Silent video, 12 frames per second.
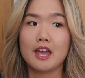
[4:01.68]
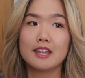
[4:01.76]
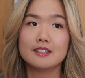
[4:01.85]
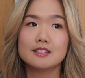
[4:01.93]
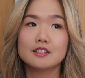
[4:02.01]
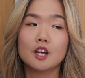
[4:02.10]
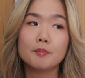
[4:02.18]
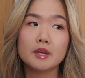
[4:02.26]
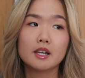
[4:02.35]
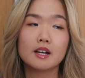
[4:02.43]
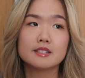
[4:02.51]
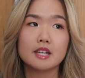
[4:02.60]
And not
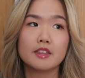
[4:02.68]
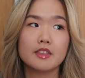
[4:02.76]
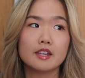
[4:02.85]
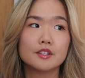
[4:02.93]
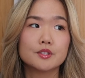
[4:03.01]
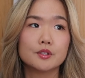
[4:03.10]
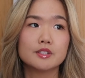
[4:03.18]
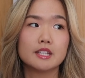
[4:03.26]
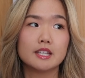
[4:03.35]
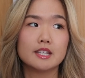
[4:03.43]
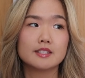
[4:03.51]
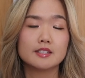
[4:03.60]
because I think
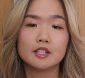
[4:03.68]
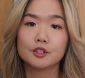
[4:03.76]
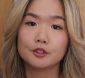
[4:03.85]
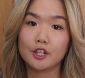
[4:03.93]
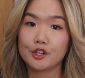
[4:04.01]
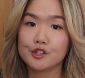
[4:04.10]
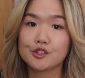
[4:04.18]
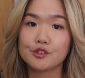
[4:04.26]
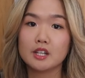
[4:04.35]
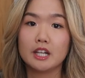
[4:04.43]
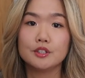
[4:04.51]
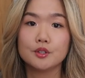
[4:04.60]
consulting isn't a good
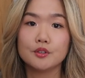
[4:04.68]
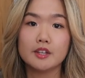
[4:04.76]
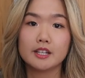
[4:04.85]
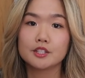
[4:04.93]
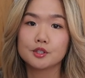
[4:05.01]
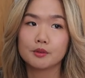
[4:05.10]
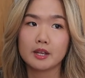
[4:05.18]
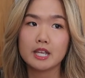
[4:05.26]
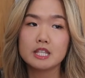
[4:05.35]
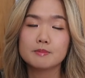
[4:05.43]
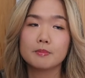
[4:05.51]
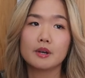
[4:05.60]
industry. I do think it's
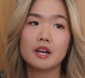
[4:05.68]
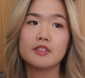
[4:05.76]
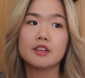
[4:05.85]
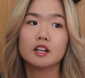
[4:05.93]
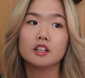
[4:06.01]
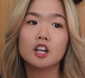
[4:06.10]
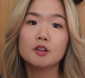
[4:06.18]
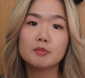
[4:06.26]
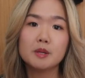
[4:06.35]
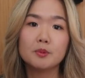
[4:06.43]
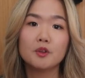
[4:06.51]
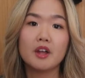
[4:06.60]
great, but I think a lot of
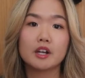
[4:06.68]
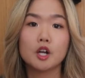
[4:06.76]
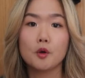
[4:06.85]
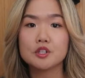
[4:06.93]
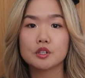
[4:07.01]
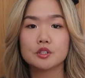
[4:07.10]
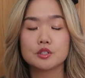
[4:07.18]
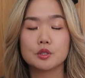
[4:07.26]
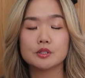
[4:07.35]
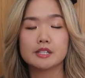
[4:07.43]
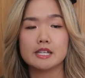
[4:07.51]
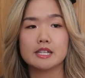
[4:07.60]
people that go into
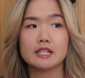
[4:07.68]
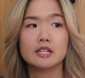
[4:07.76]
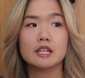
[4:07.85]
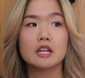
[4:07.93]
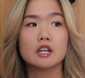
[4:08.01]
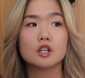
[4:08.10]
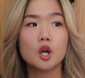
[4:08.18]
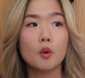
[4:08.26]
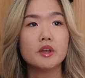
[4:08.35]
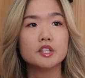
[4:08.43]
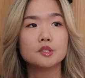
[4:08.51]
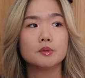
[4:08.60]
consulting
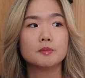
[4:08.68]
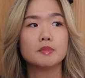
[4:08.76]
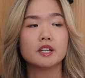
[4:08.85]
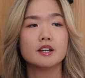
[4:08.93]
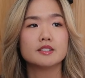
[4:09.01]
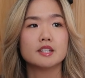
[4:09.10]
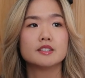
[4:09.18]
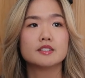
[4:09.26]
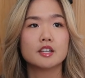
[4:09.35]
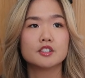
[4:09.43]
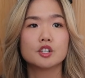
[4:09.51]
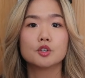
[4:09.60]
go into it because it's
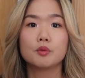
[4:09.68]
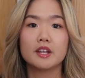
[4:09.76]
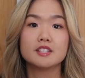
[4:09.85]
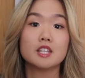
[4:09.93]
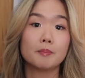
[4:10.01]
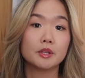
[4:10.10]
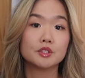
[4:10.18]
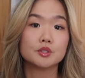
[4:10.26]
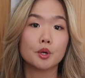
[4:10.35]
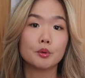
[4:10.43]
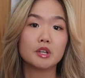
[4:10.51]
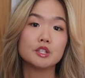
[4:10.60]
such a great stepping
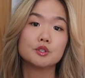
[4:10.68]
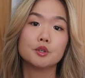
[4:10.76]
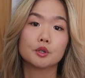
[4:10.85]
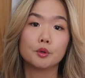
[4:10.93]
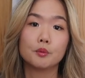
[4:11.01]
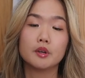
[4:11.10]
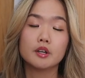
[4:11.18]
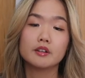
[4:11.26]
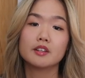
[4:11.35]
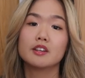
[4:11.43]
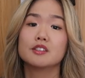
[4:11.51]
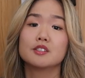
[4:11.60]
stone into your career,
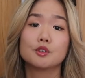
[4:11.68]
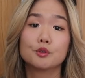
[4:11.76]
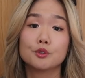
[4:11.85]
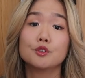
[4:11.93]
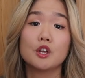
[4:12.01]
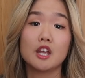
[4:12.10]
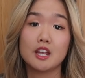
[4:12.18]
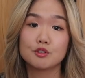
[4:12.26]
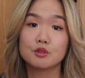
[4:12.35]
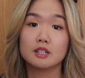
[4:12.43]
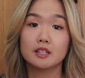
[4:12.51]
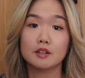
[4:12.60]
and it is a good
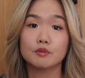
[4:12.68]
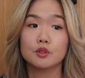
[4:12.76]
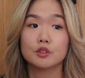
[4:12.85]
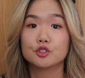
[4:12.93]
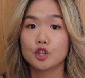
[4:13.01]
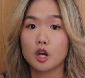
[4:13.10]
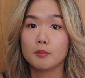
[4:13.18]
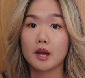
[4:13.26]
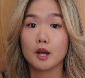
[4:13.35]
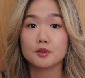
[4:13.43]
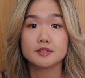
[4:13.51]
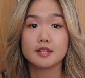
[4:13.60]
entry-level job,
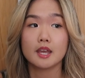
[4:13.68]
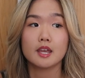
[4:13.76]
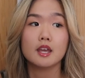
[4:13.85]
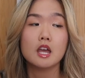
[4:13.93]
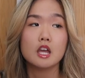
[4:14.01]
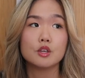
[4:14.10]
I would say.